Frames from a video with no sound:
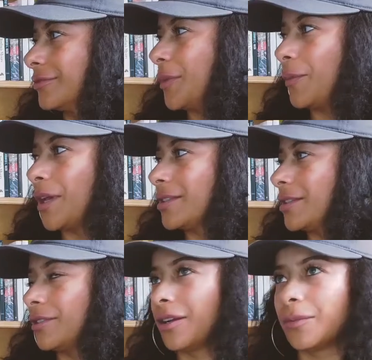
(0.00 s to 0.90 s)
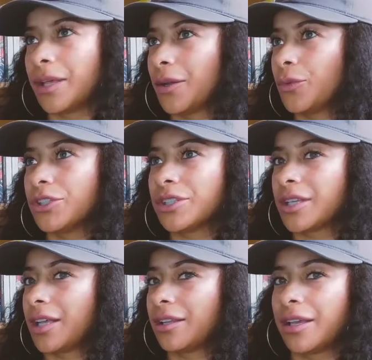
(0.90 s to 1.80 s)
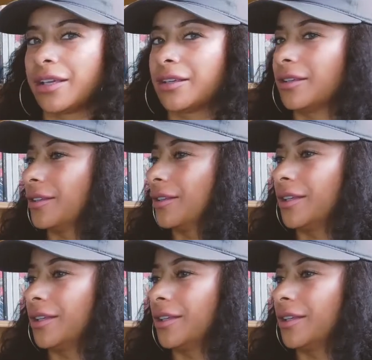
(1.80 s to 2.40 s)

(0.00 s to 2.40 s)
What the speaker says: Me and my sister, I'm like, we're just kind of like,